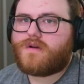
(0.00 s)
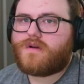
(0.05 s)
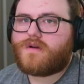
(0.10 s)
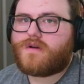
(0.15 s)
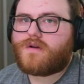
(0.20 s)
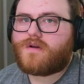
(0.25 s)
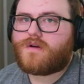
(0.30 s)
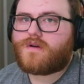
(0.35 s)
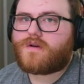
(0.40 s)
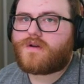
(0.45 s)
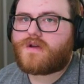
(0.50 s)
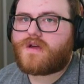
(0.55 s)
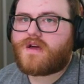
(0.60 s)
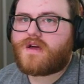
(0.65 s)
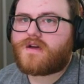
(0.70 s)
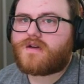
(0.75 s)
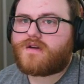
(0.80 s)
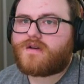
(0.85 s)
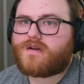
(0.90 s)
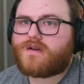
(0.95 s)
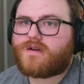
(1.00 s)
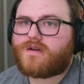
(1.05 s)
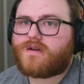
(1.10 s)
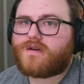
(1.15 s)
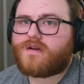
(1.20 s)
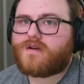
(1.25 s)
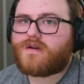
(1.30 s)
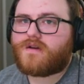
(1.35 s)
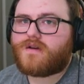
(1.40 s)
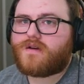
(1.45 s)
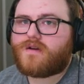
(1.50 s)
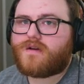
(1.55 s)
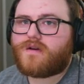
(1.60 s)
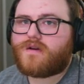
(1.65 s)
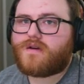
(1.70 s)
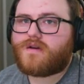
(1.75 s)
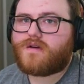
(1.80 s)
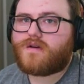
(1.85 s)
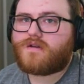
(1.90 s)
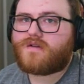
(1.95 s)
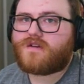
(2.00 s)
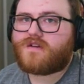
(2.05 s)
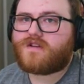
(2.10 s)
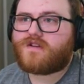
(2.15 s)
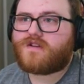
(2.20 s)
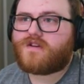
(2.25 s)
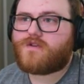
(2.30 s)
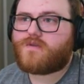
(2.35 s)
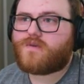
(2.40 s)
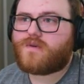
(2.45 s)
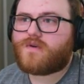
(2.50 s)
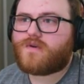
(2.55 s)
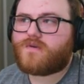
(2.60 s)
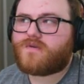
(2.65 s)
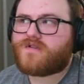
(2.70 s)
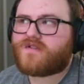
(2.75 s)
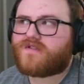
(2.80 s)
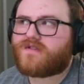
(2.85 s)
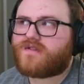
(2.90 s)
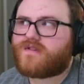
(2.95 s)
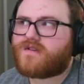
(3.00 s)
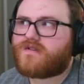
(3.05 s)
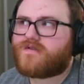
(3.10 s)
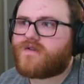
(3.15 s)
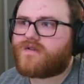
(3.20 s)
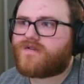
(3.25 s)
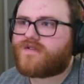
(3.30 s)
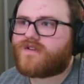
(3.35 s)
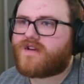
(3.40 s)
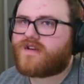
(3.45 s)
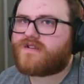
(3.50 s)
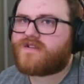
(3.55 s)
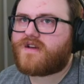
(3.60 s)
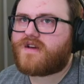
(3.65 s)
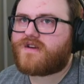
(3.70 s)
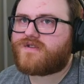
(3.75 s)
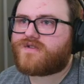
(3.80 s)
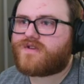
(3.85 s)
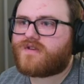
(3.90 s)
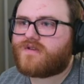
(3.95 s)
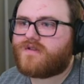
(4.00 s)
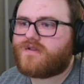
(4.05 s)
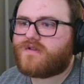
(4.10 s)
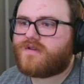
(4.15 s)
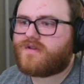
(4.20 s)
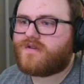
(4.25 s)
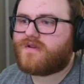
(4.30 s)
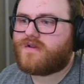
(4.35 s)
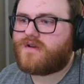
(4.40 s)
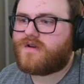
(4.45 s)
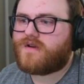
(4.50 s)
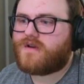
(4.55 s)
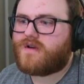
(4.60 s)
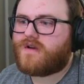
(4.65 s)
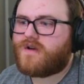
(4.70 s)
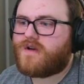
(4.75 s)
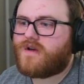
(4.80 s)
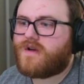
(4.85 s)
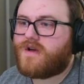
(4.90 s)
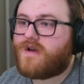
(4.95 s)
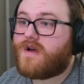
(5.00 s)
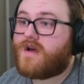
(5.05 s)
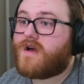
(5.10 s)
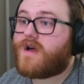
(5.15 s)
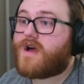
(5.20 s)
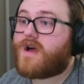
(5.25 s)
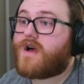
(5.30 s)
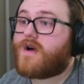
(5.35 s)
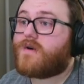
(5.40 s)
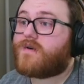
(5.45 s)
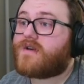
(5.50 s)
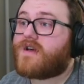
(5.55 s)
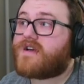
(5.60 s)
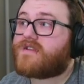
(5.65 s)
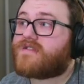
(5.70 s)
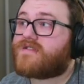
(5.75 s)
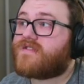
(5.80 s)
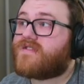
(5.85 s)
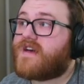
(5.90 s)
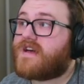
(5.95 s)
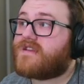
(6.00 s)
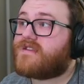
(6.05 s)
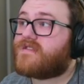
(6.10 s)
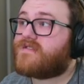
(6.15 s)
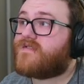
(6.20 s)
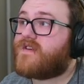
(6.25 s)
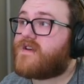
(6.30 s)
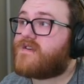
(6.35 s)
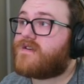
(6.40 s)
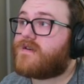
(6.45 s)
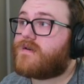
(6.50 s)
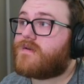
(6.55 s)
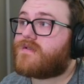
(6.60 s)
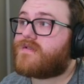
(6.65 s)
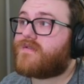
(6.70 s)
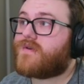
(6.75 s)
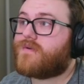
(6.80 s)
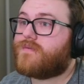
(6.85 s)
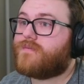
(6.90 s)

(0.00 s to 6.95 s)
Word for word: Okay. Tend to your wounds at the first aid station. Oh yes, that is very useful.